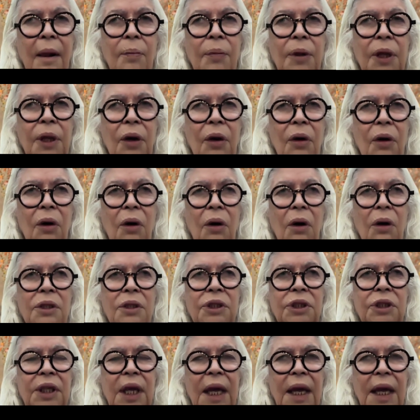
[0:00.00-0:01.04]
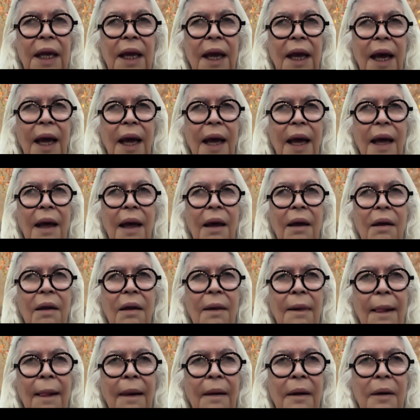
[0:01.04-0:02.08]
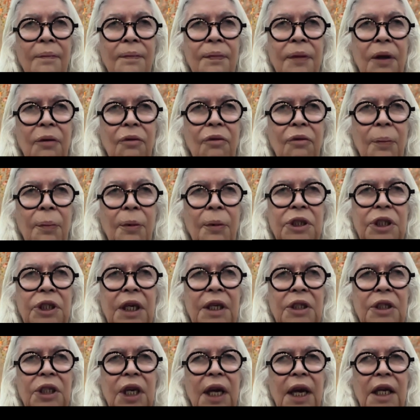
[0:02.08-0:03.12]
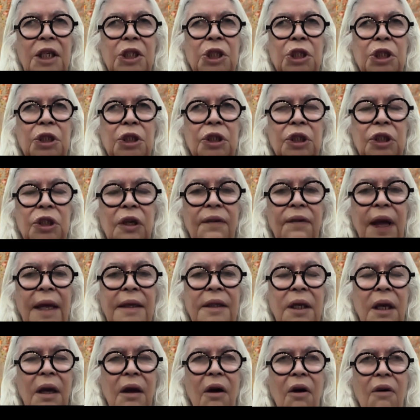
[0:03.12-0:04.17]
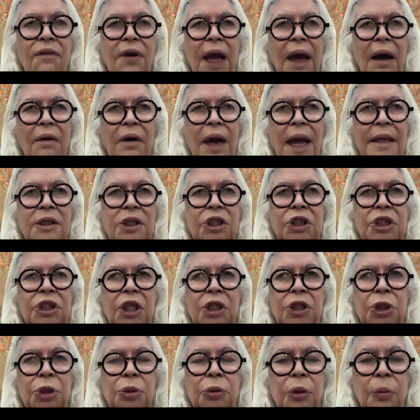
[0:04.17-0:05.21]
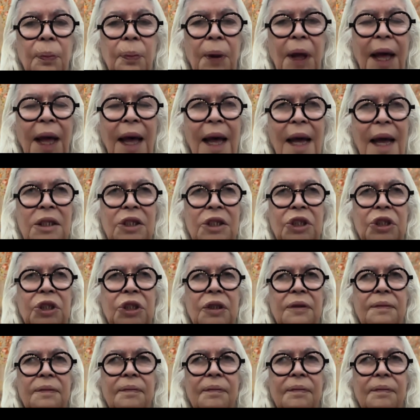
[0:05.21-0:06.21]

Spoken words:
because they are representations of our ancestral past,